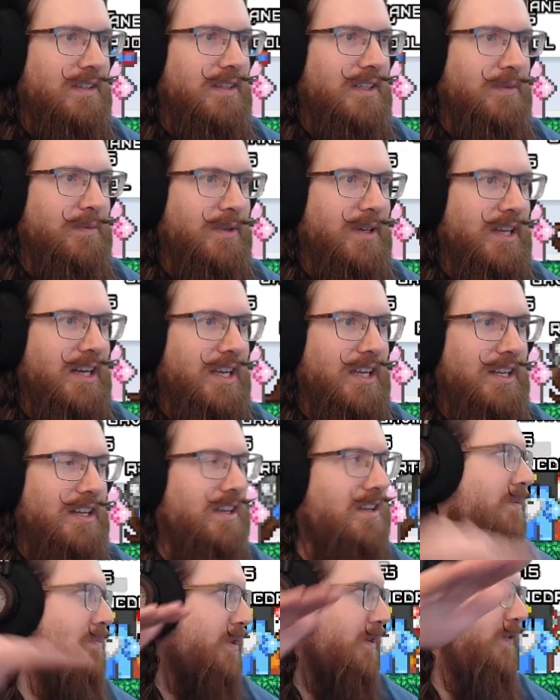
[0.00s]
then we're going to get
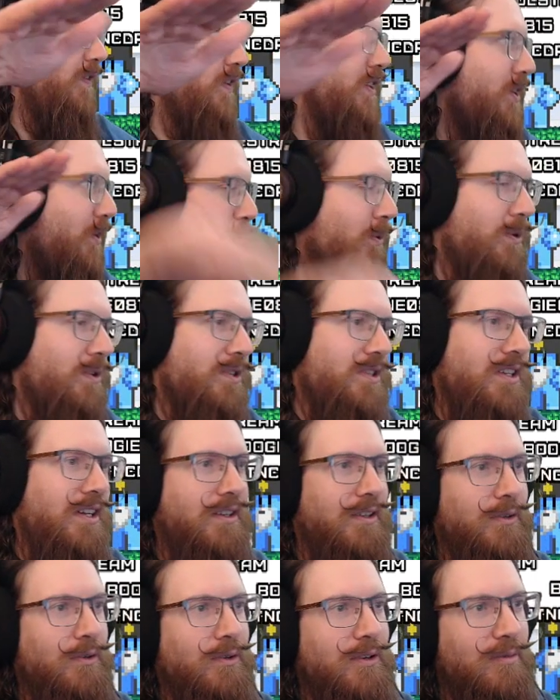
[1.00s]
a perfectly
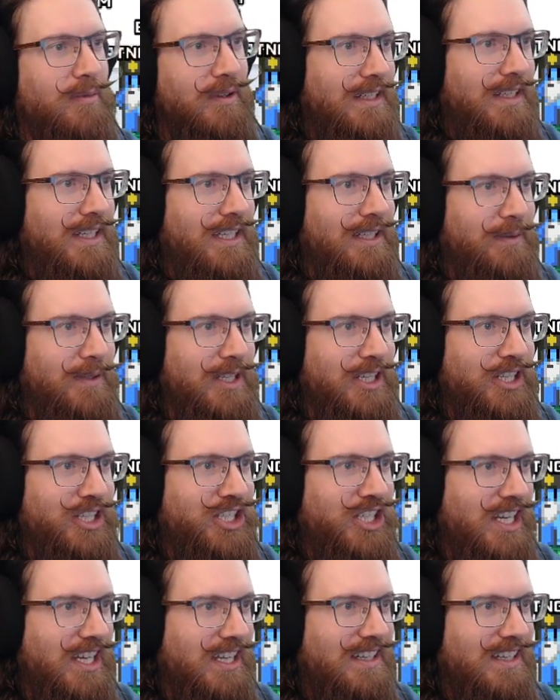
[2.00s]
horizontal normal. And then we can
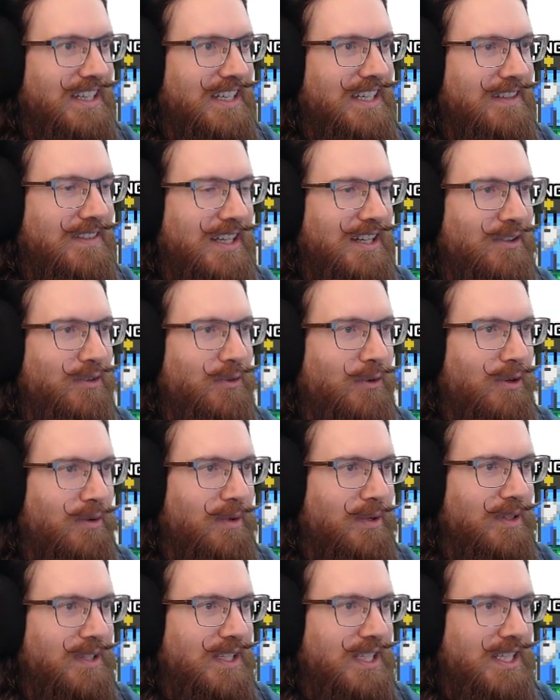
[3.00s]
check if that
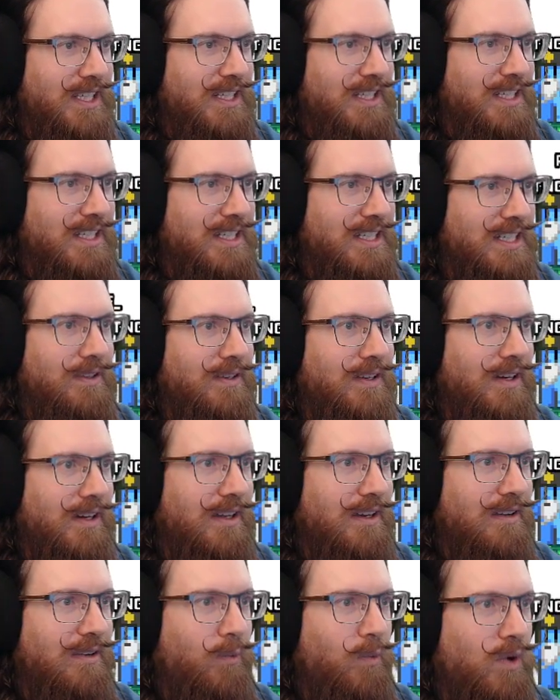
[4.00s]
normal is
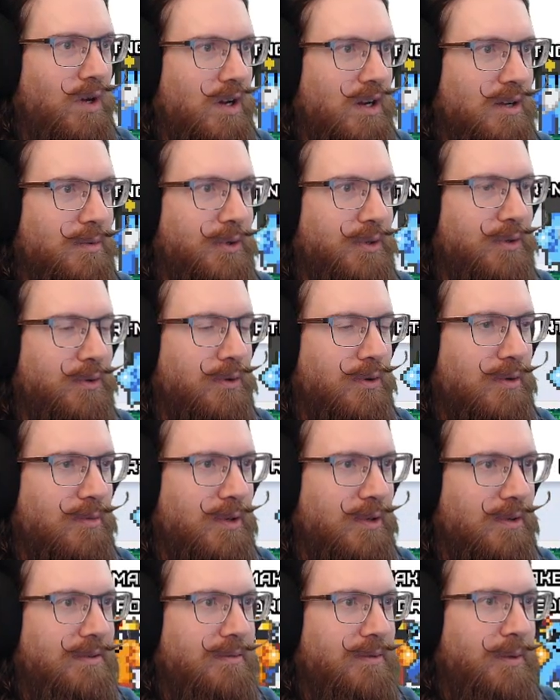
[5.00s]
not a walkable
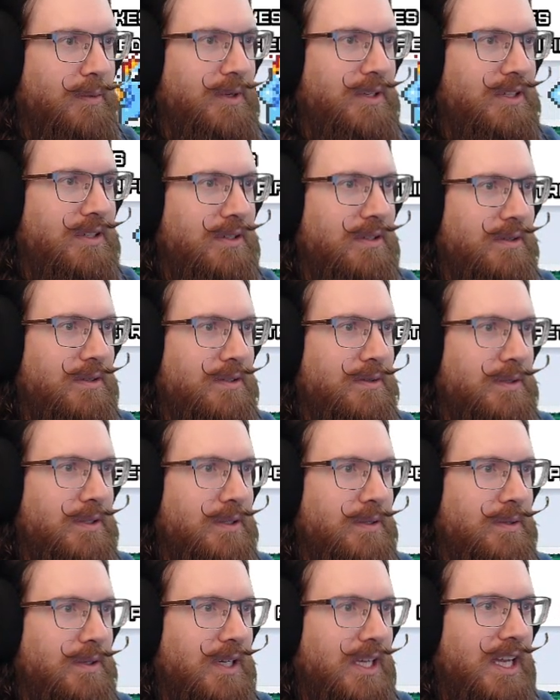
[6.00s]
normal. What we do is we
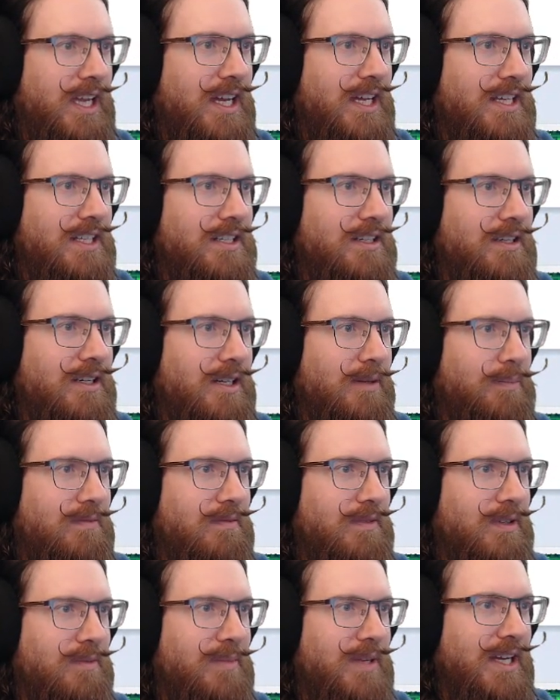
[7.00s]
do a cast up
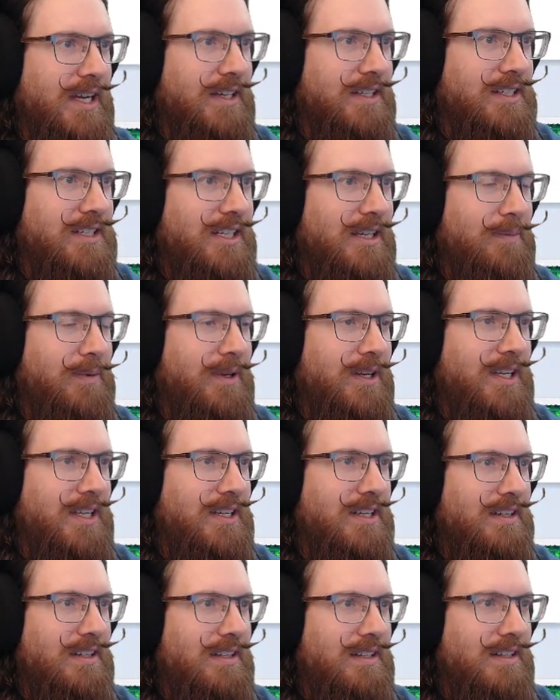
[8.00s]
your max step
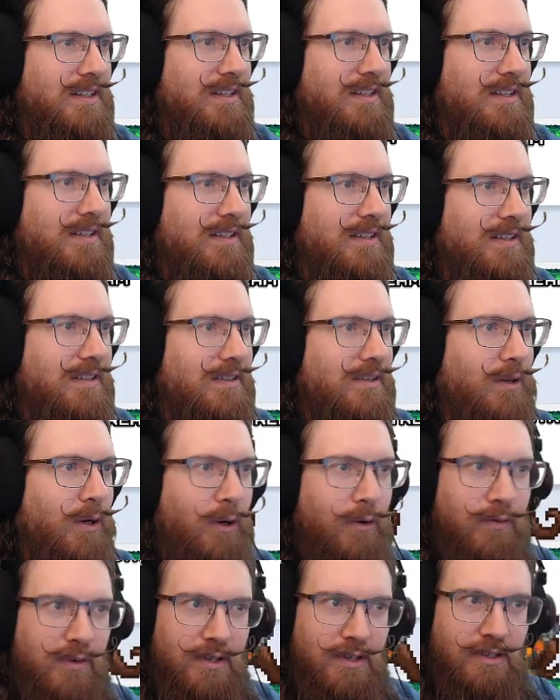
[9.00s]
height
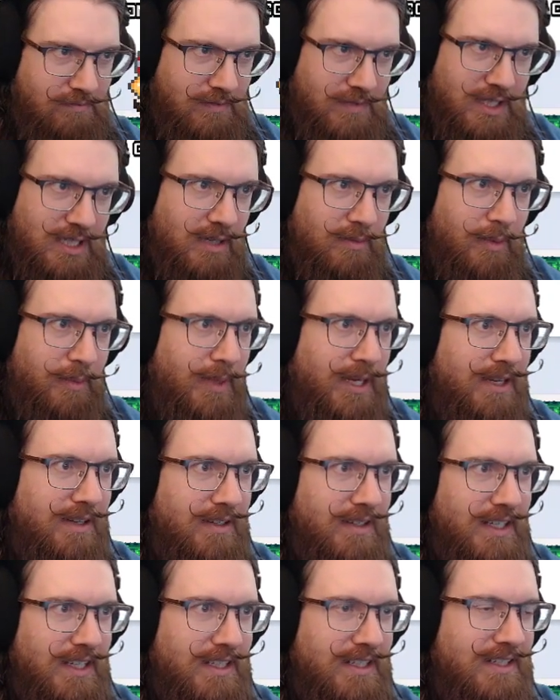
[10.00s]
over some
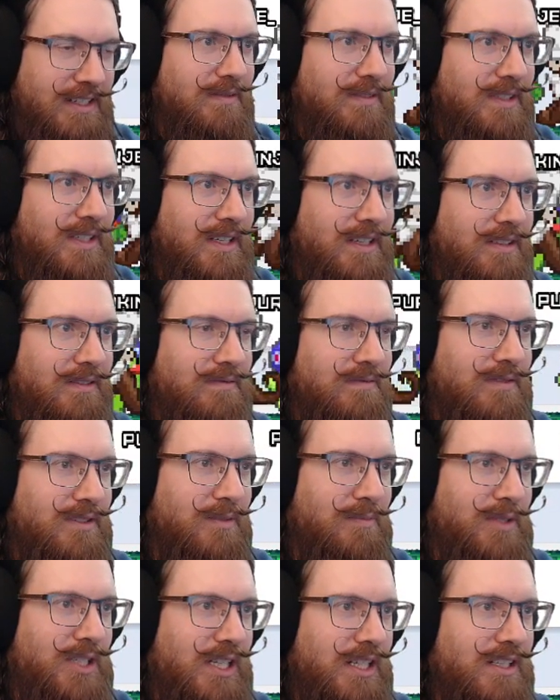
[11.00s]
amount that's kind of
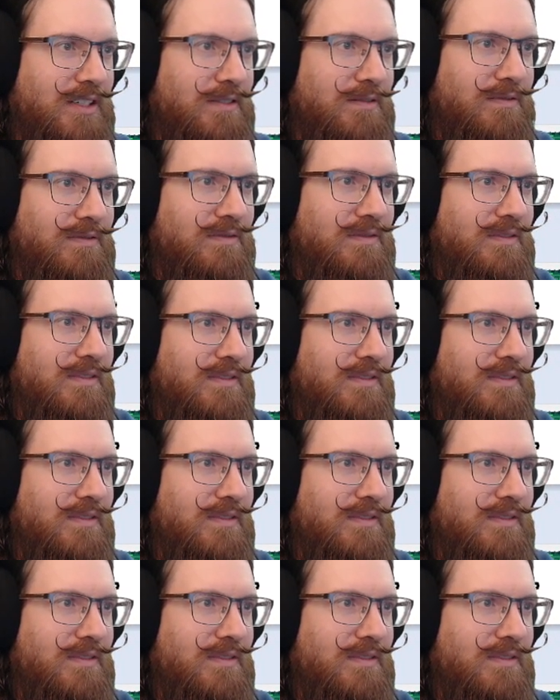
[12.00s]
subjective